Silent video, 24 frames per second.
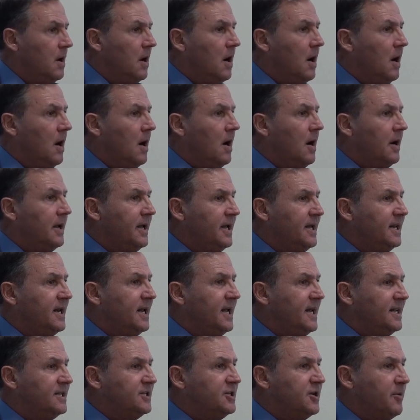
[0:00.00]

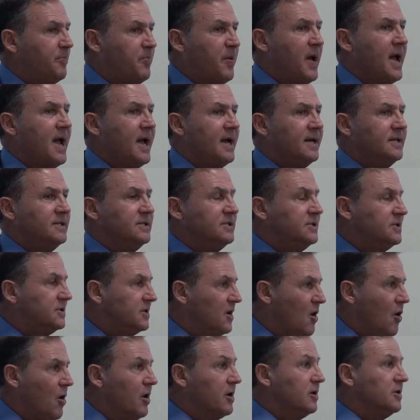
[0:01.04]
It depends
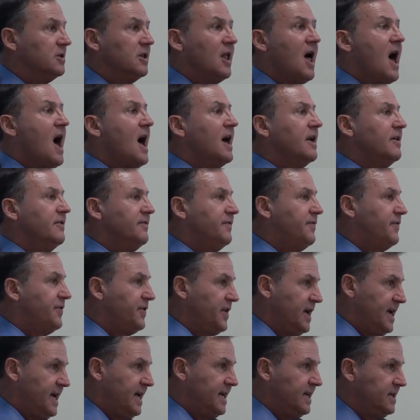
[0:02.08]
on a lot of
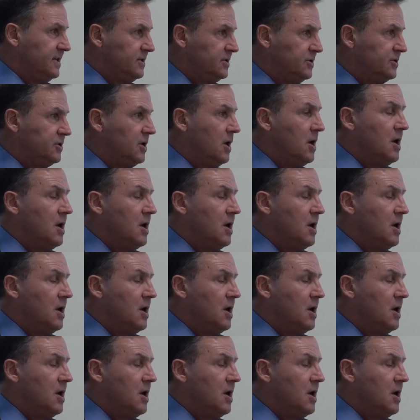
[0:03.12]
things.